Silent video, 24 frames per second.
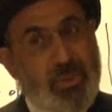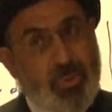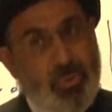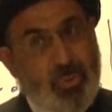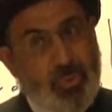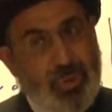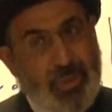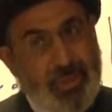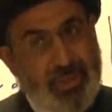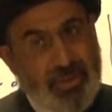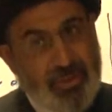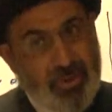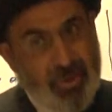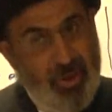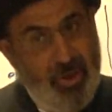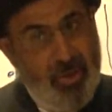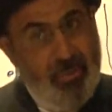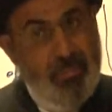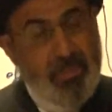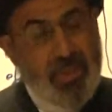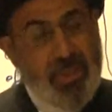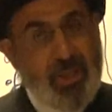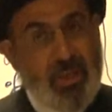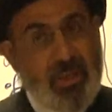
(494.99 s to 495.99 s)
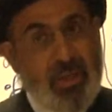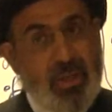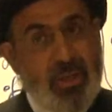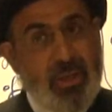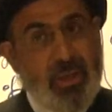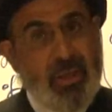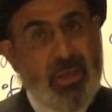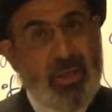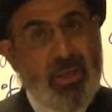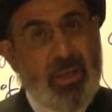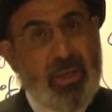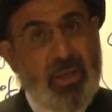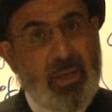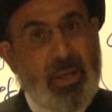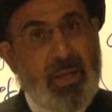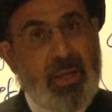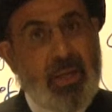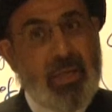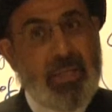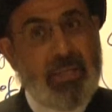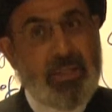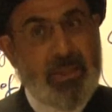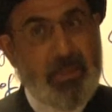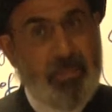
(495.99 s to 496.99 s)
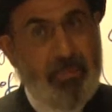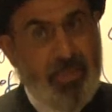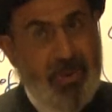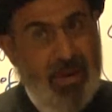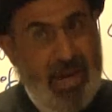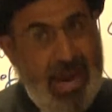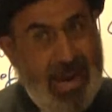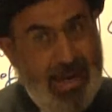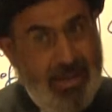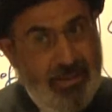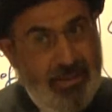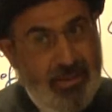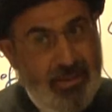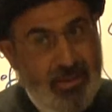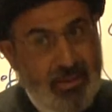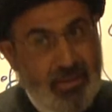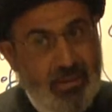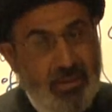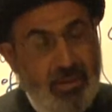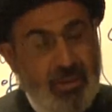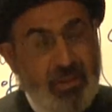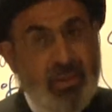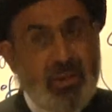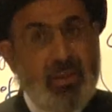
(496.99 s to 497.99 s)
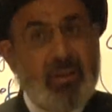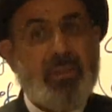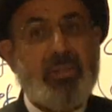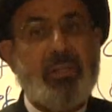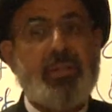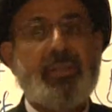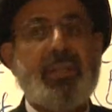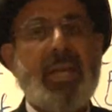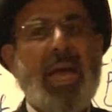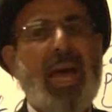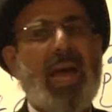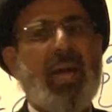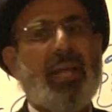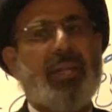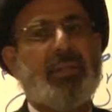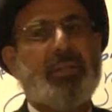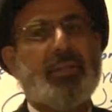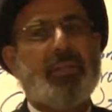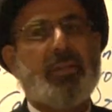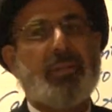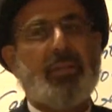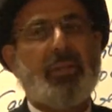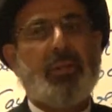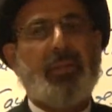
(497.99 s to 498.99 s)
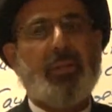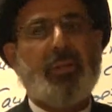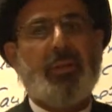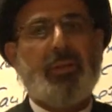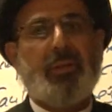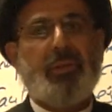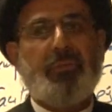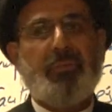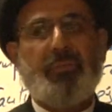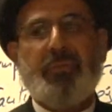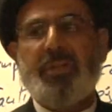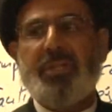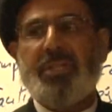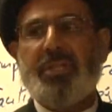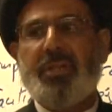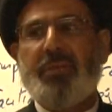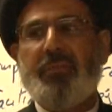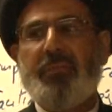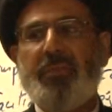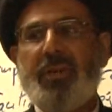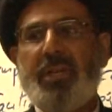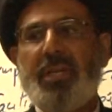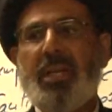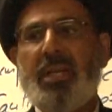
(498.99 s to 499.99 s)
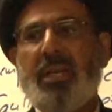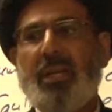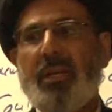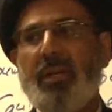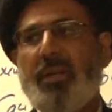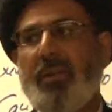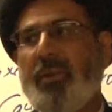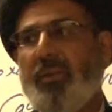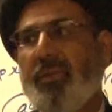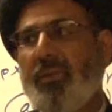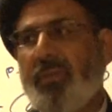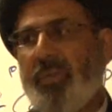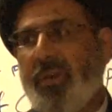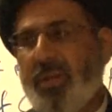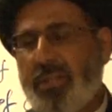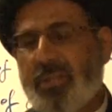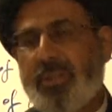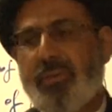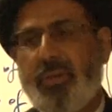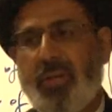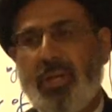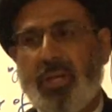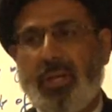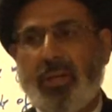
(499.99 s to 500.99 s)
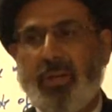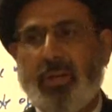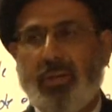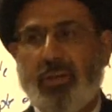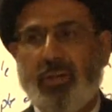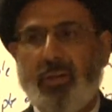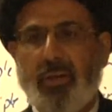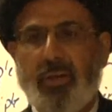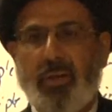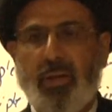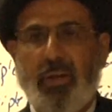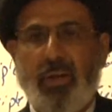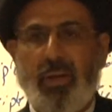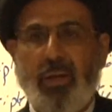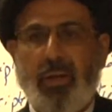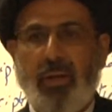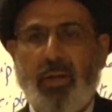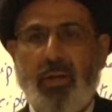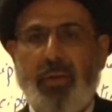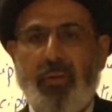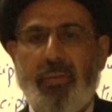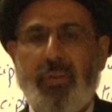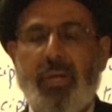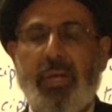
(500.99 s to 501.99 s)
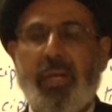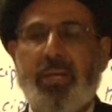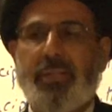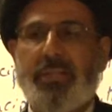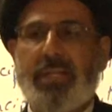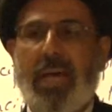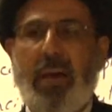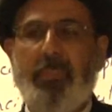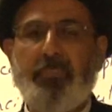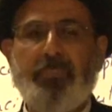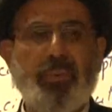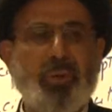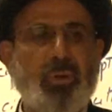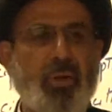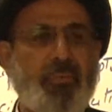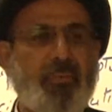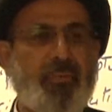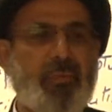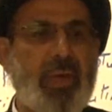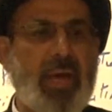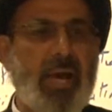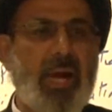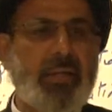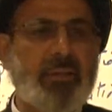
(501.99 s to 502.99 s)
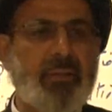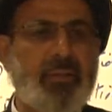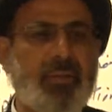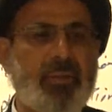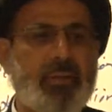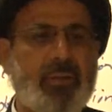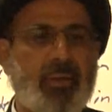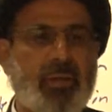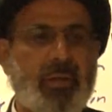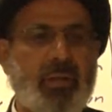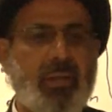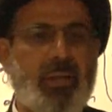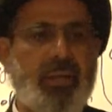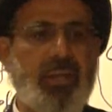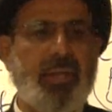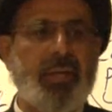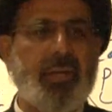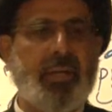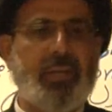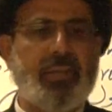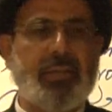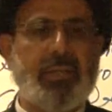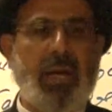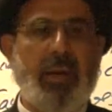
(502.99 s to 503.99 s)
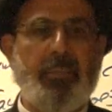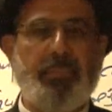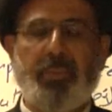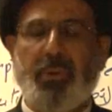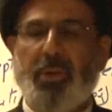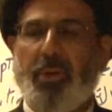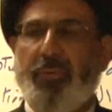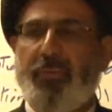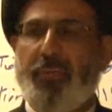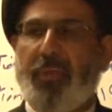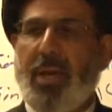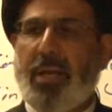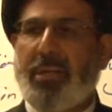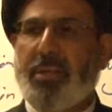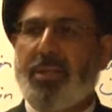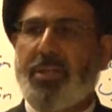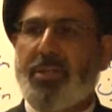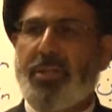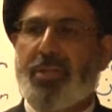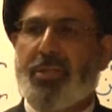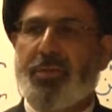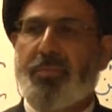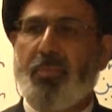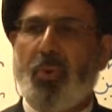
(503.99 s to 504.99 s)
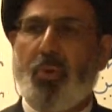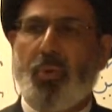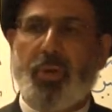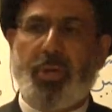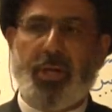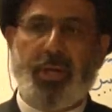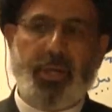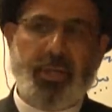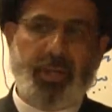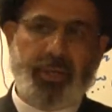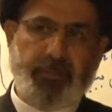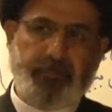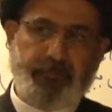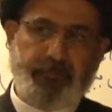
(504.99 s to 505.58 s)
determine his practical stand vis-a-vis this thing. The example of that, clear example of that, is smoking.